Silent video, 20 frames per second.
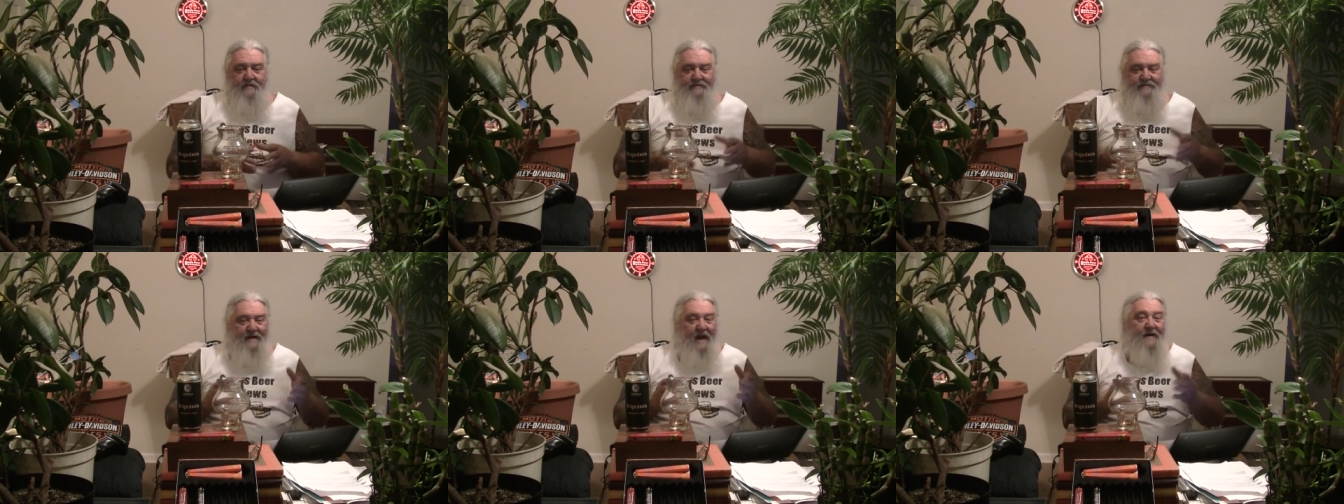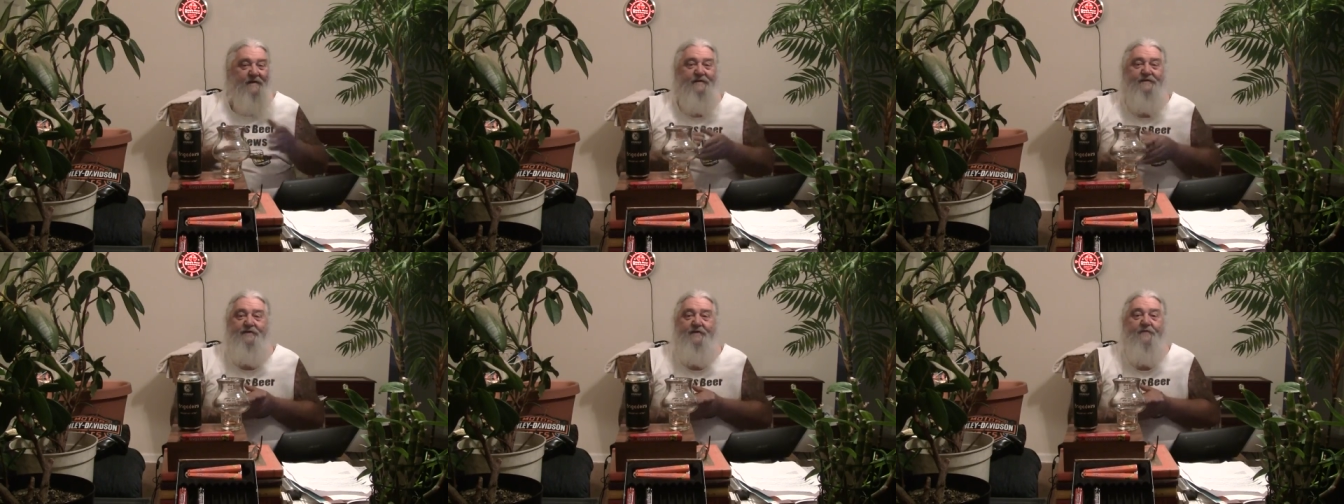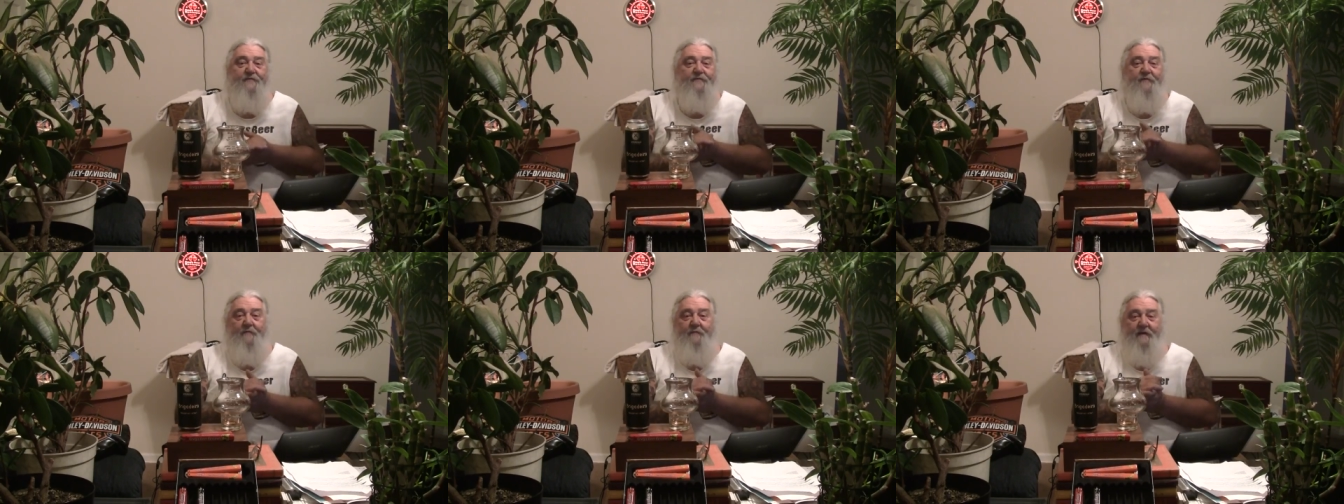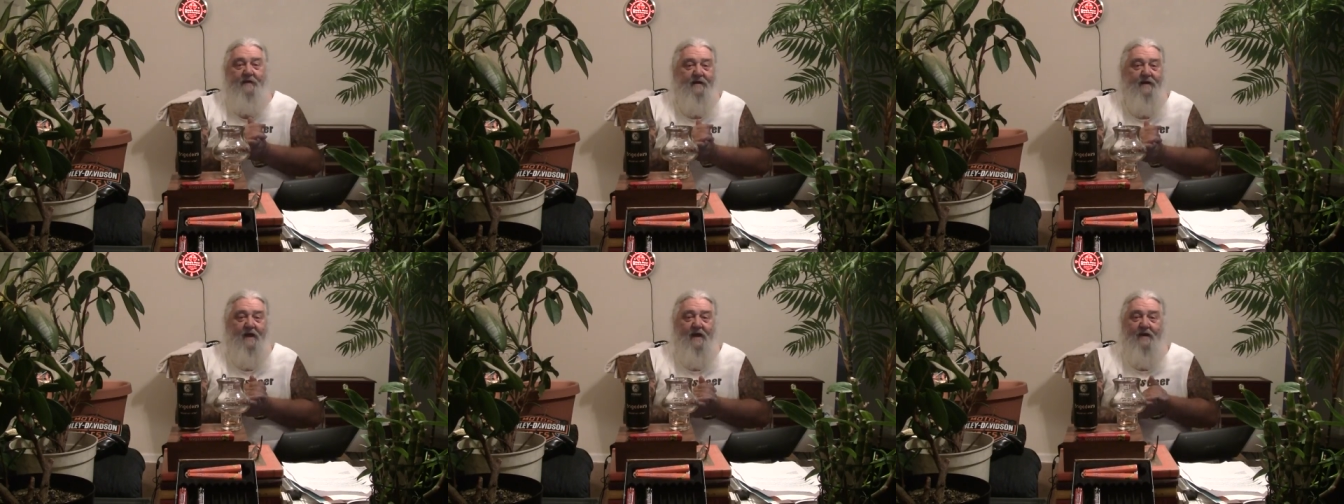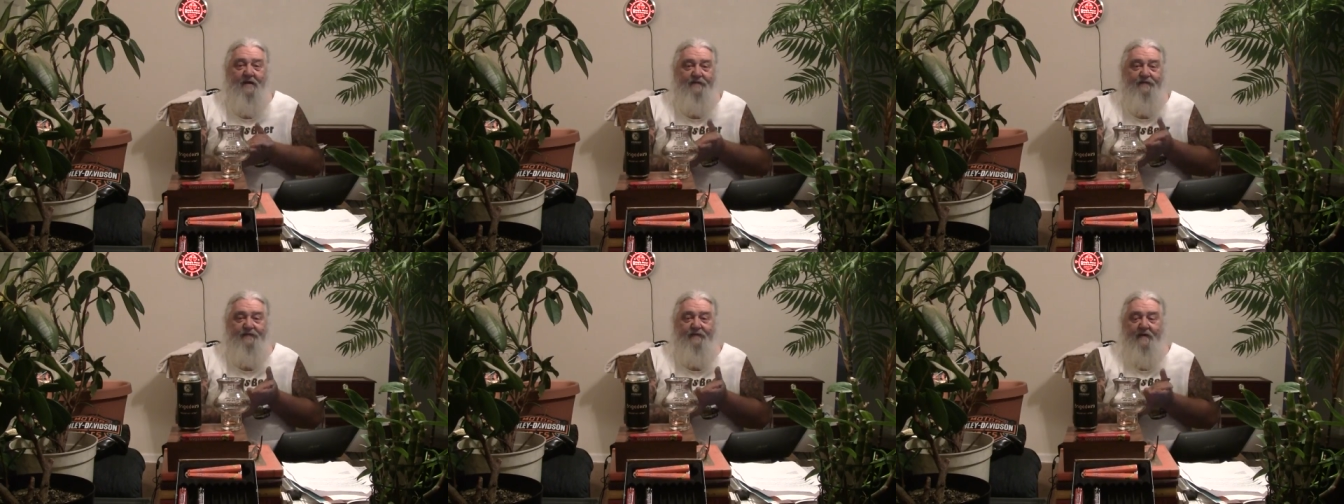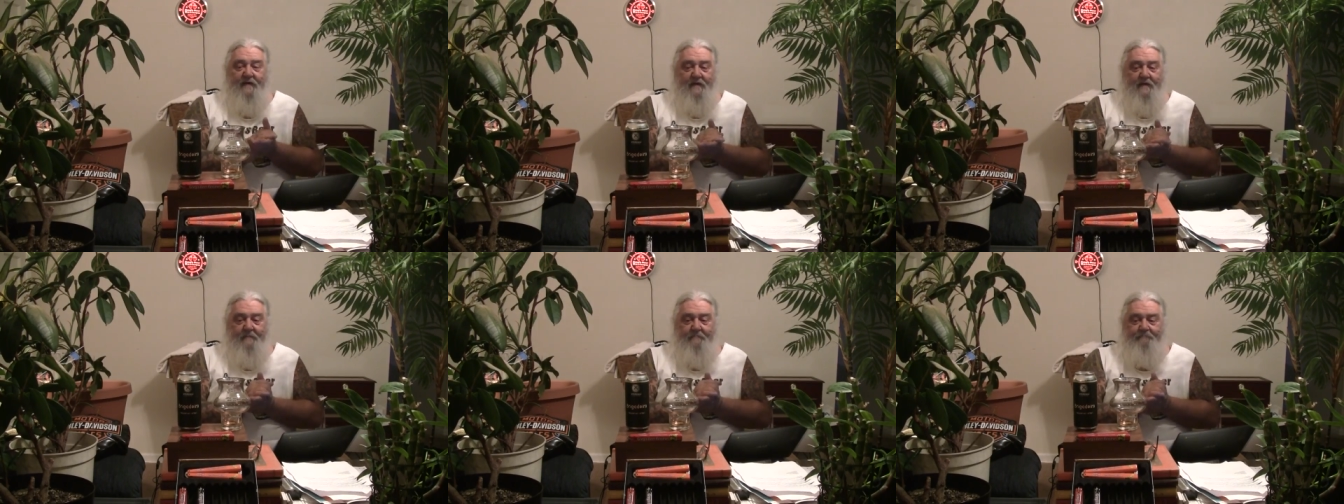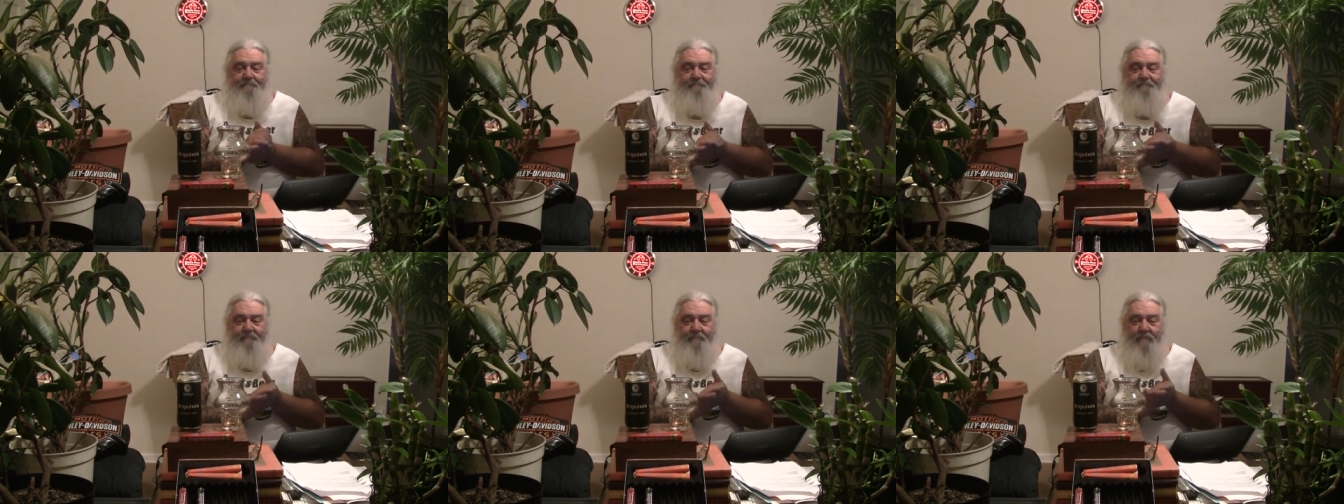Ninety-two for me, guys. Uh,
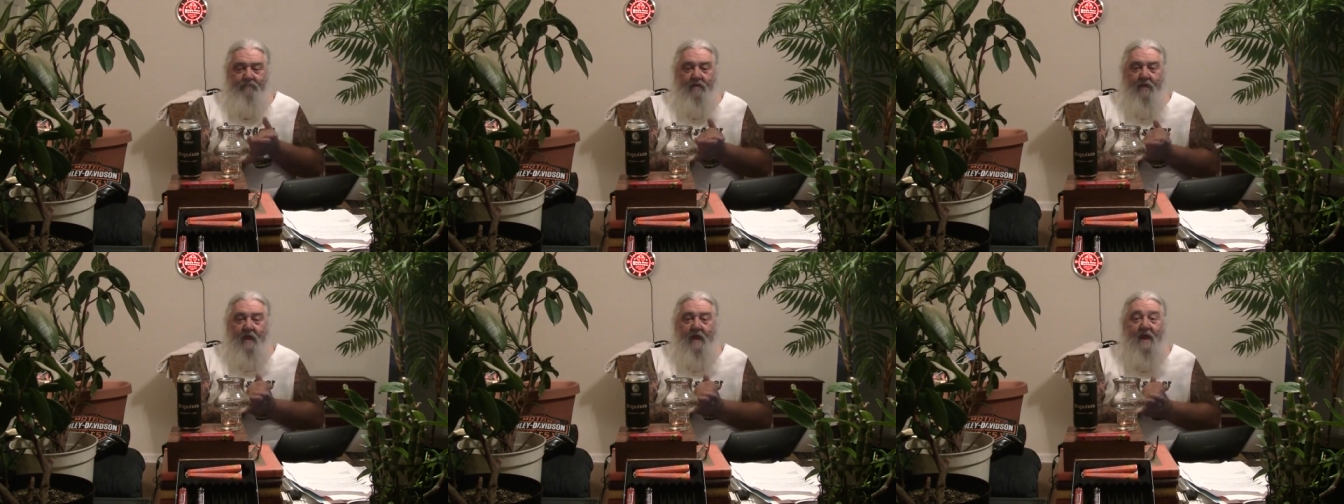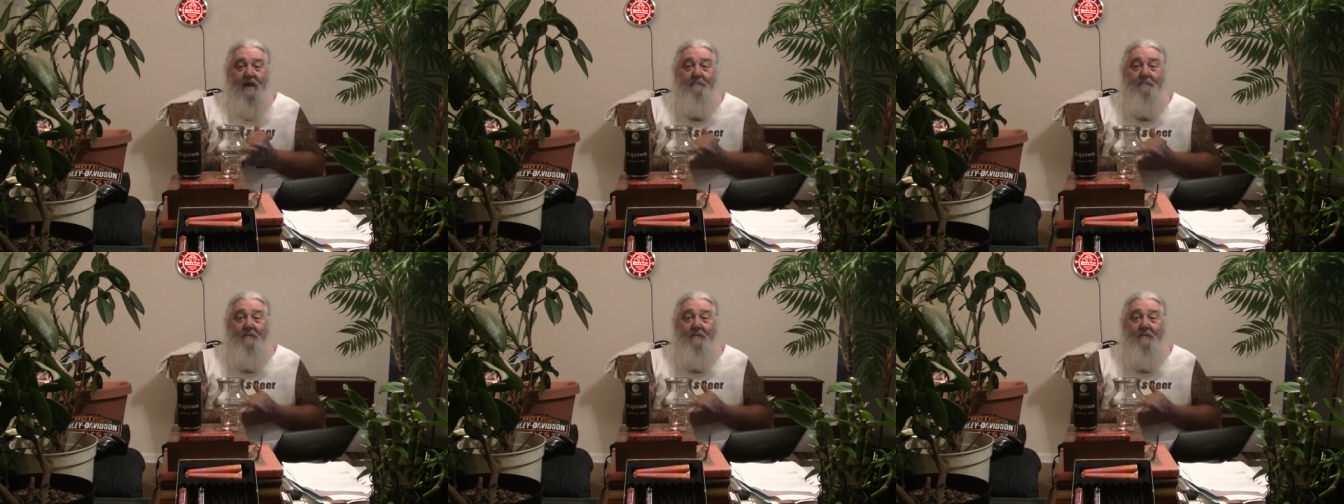a